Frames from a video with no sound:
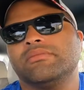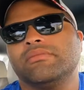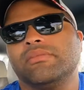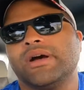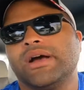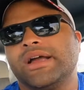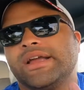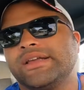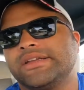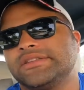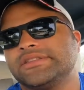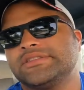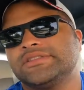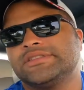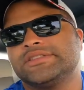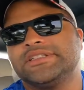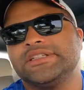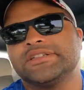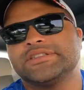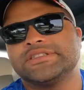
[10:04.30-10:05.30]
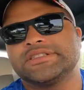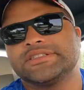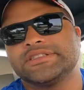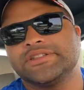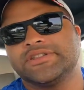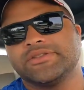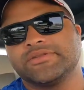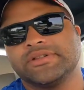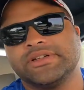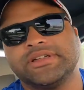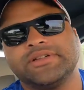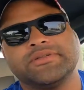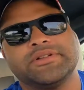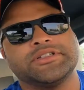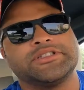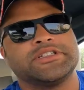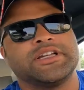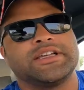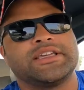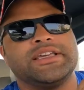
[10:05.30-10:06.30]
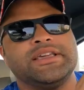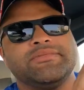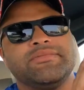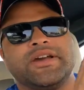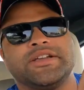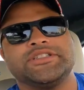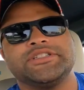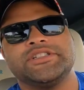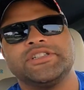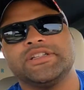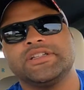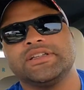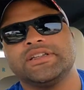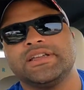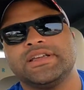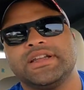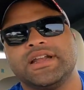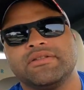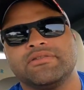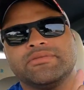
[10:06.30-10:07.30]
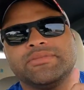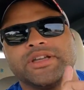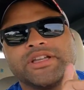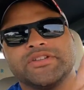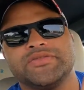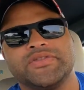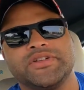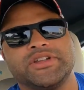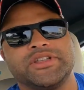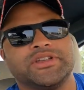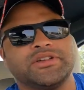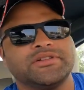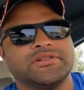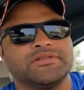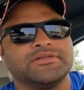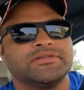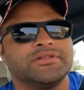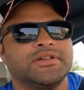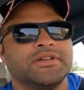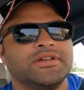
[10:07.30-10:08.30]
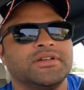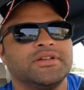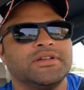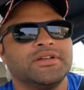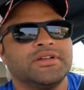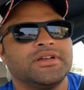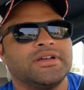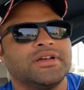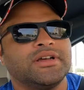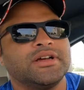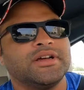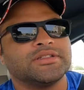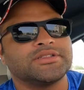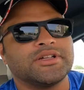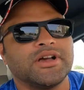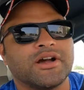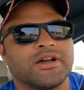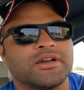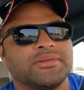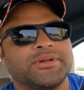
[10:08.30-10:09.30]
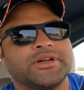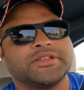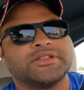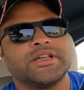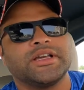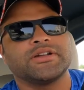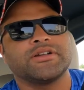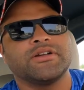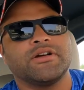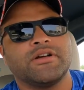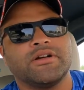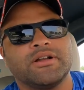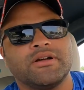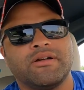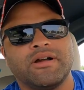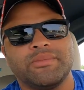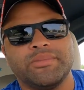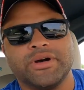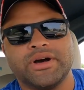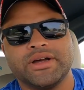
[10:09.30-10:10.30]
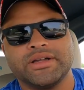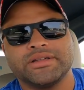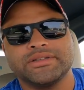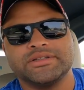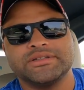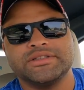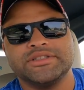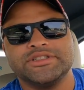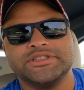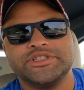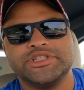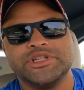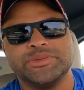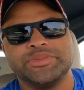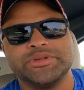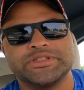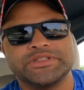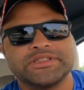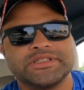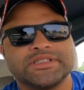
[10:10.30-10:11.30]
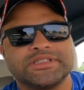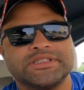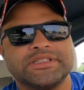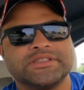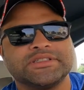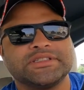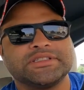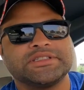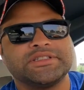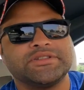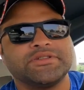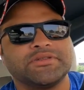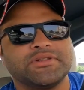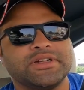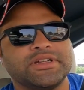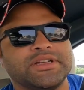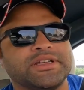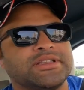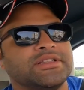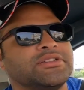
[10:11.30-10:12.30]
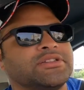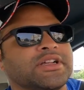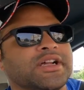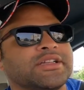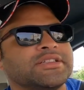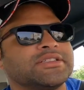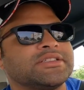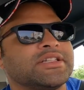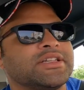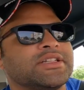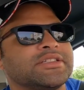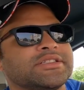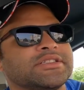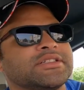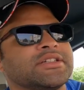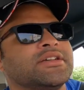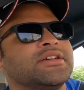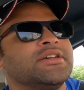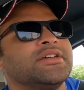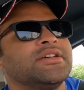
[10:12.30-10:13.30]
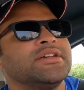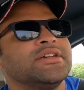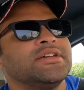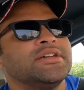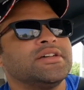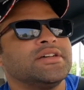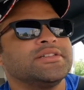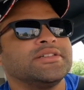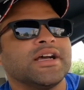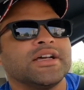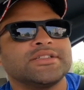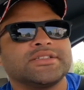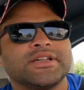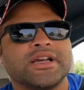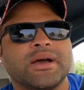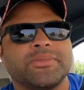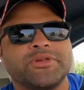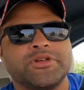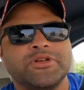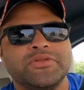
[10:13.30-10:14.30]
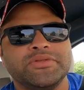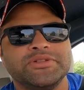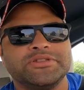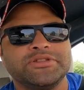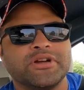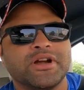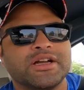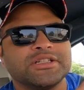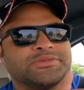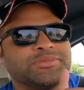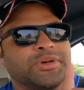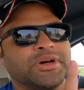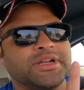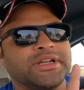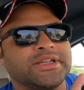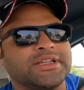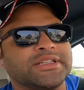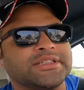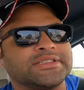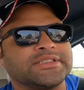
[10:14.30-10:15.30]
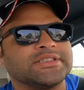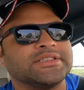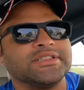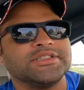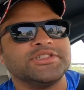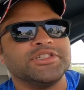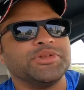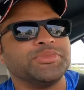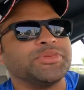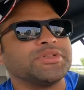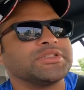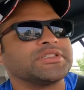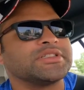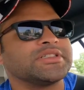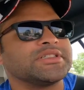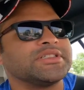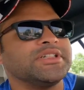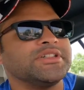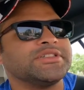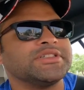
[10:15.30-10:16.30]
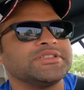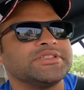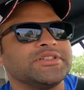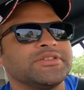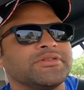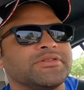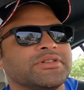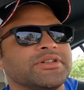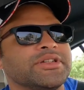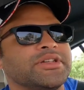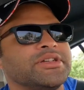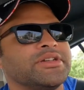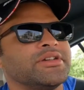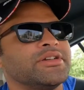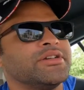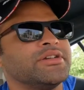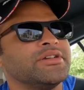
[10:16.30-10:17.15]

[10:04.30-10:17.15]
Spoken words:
my CL63, which I keep mentioning, and I will make a video talking about that car and how I bought the cheapest CL63 in the United States. Not to copy Hoobie's Garage, but it is the cheapest CL63